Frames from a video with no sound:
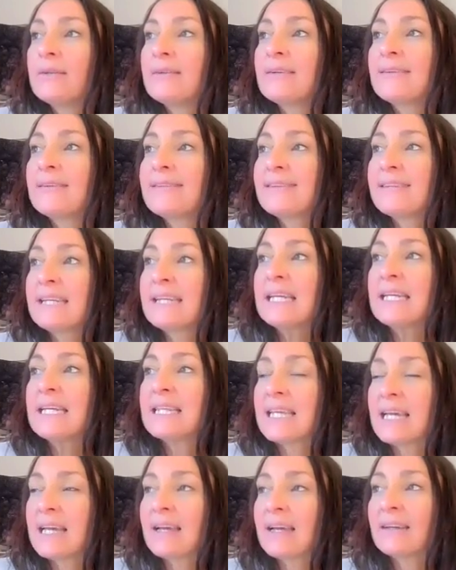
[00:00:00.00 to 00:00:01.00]
to
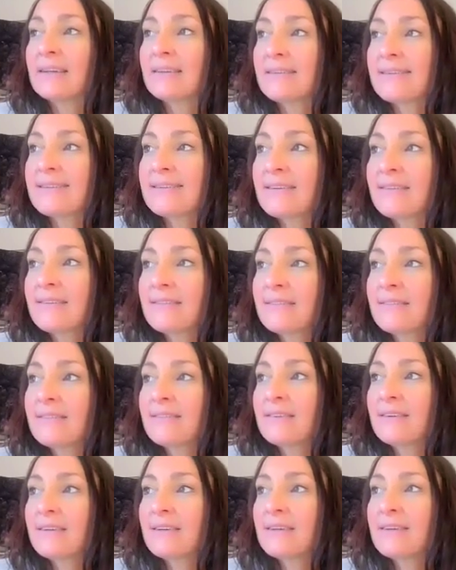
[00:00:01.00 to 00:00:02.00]
see things,
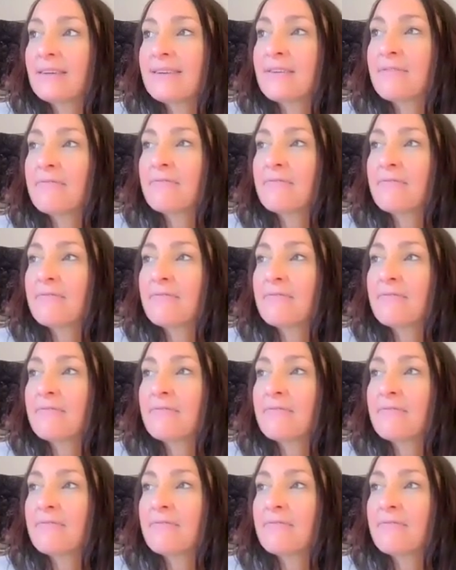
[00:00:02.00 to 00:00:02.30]
to